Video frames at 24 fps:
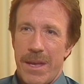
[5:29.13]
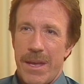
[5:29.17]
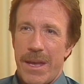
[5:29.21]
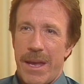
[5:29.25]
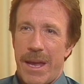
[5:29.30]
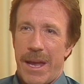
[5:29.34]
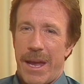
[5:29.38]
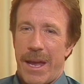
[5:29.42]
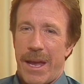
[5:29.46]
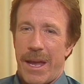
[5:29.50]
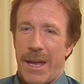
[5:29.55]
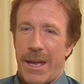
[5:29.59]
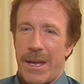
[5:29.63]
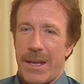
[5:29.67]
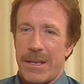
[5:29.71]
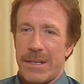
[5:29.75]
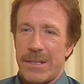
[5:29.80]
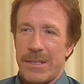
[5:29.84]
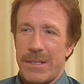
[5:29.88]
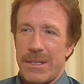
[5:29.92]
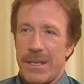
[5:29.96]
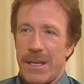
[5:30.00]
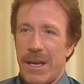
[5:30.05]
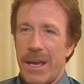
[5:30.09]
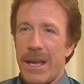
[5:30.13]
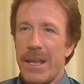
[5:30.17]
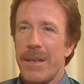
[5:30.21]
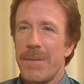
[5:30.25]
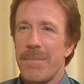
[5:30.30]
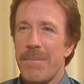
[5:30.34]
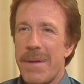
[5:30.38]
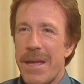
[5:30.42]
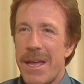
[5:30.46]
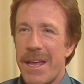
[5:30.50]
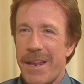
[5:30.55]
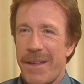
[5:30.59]
And
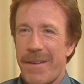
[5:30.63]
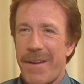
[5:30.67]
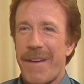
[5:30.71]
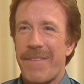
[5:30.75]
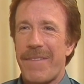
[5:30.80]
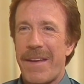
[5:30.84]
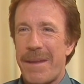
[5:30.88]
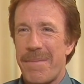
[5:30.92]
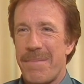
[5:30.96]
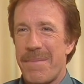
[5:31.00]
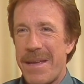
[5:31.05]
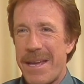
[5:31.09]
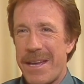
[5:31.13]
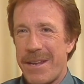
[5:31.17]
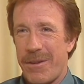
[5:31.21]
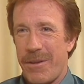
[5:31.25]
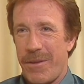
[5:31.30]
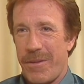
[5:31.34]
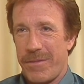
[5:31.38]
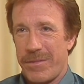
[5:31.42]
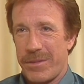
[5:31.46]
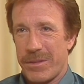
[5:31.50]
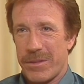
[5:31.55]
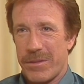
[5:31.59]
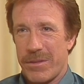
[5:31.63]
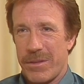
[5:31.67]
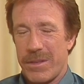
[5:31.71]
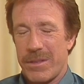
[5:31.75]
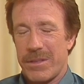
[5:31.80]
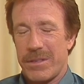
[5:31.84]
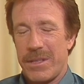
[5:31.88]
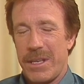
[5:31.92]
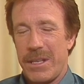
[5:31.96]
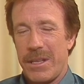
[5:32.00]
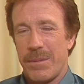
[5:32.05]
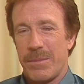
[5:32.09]
men, I've had men who have
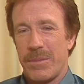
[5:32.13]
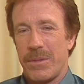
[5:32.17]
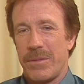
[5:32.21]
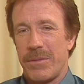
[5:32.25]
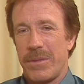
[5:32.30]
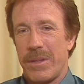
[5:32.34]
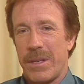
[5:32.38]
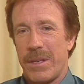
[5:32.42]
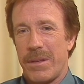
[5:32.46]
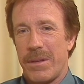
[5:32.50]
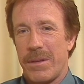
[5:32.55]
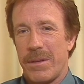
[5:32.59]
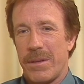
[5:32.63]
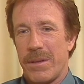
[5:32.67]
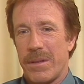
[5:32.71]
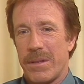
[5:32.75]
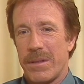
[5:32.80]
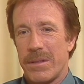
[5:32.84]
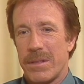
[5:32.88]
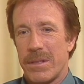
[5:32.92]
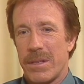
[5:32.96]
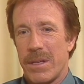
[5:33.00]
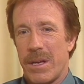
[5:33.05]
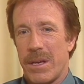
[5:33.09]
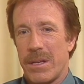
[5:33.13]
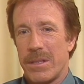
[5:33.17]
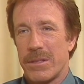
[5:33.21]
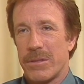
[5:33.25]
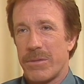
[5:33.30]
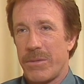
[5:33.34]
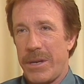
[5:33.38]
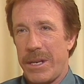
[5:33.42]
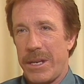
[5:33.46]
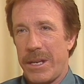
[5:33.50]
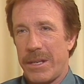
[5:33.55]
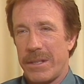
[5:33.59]
seen the movie in
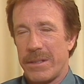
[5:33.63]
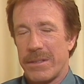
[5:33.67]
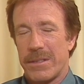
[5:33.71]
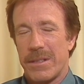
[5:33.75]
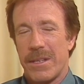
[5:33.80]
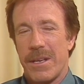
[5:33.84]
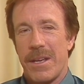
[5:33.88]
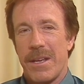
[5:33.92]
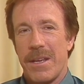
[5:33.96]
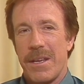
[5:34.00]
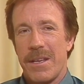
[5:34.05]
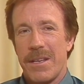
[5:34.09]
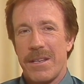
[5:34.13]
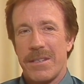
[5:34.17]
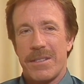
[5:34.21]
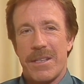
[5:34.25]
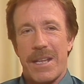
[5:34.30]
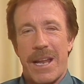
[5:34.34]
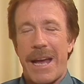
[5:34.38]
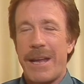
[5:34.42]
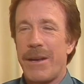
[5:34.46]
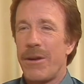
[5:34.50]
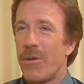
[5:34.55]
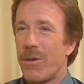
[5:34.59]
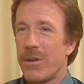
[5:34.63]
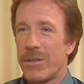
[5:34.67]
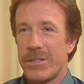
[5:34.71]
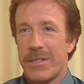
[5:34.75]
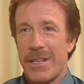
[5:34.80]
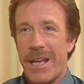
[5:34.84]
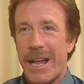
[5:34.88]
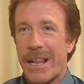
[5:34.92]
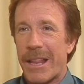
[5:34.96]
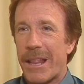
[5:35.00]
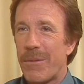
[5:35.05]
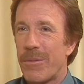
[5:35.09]
screenings, said, I know
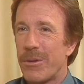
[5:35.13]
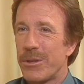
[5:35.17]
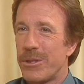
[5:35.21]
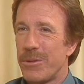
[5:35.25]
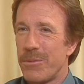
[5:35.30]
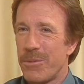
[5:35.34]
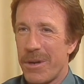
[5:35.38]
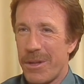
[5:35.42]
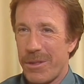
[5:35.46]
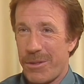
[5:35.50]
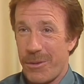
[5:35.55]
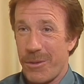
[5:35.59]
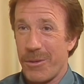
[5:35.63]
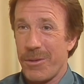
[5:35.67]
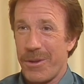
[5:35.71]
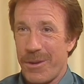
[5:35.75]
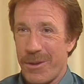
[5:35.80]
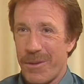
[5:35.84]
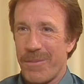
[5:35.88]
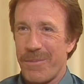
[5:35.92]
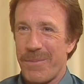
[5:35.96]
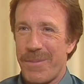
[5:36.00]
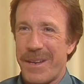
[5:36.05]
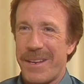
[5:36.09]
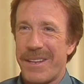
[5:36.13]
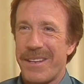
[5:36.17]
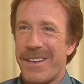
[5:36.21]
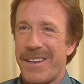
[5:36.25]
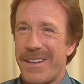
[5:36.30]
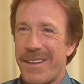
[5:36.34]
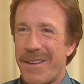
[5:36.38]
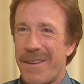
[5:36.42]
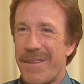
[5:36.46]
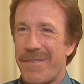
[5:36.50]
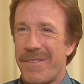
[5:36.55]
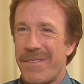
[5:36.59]
exactly what you went through. You know, men that
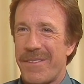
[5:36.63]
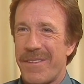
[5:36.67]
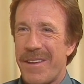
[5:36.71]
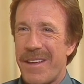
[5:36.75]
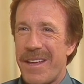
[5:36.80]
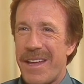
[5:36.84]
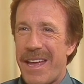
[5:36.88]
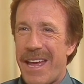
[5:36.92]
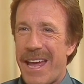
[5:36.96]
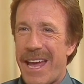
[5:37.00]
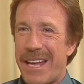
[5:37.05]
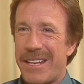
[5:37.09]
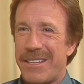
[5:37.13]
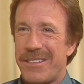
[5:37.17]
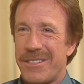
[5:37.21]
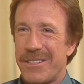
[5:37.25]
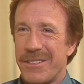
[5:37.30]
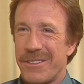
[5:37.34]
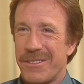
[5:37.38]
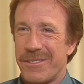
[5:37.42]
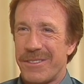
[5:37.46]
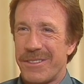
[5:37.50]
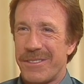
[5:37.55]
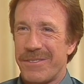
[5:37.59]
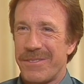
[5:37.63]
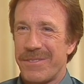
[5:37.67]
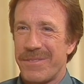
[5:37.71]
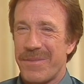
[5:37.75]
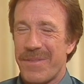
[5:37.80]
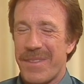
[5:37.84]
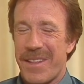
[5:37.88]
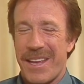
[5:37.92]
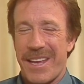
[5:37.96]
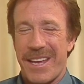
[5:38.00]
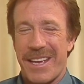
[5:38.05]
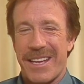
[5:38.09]
have had children,
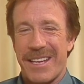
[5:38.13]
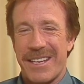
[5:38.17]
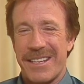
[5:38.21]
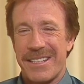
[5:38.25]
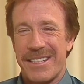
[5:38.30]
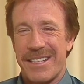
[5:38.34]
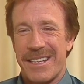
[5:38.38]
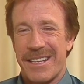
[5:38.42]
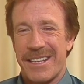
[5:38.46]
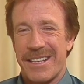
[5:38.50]
and